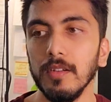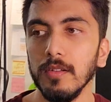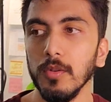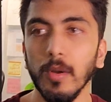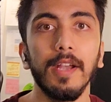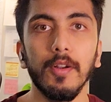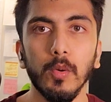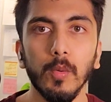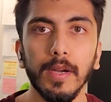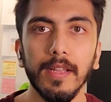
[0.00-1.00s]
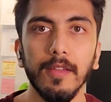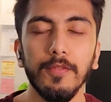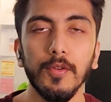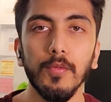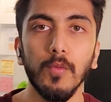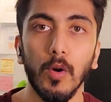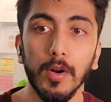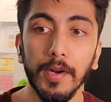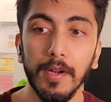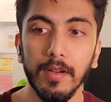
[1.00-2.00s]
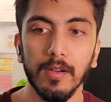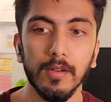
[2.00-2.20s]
you can do it if you want